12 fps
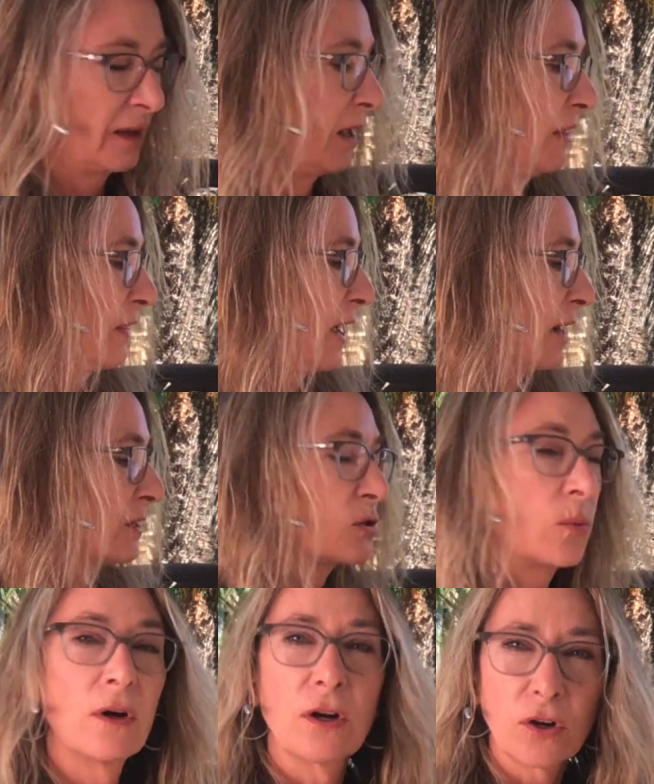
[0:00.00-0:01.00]
And that
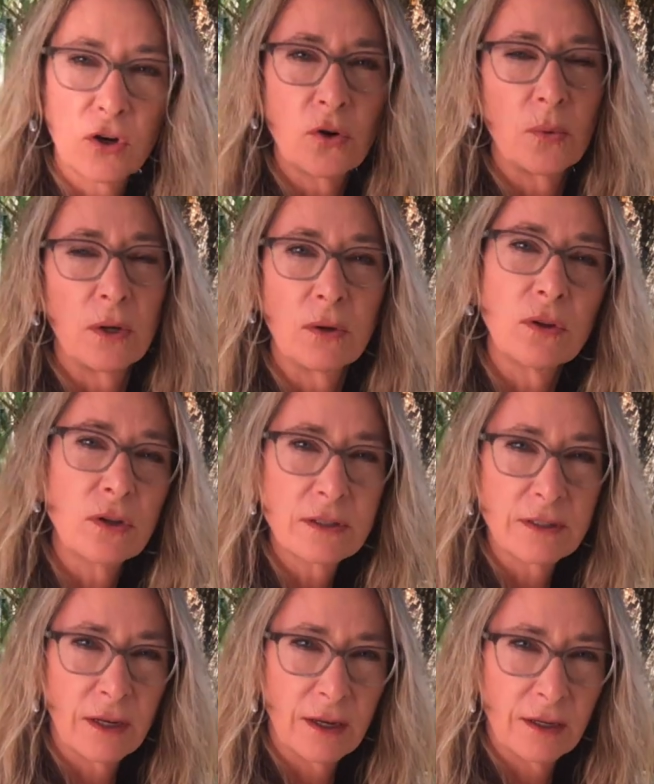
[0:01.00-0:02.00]
is what a career
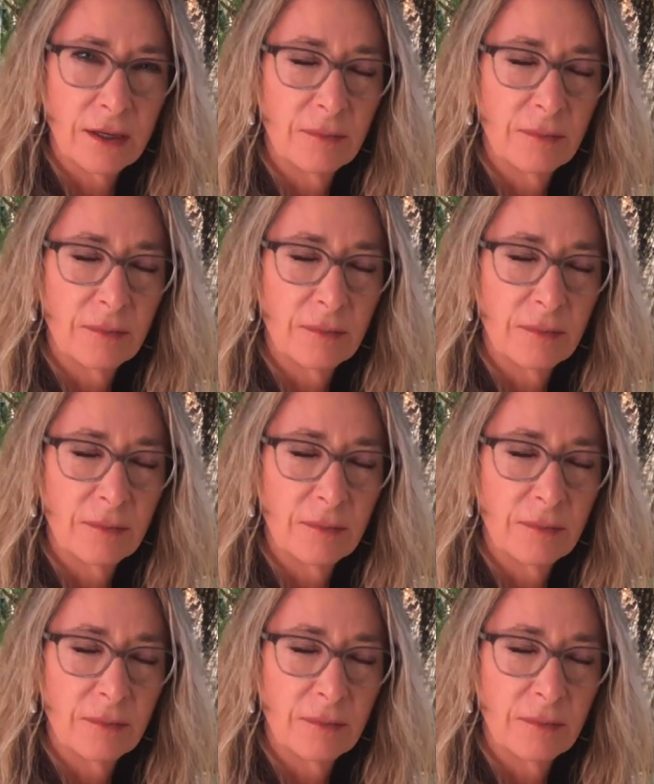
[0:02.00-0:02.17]
looks like.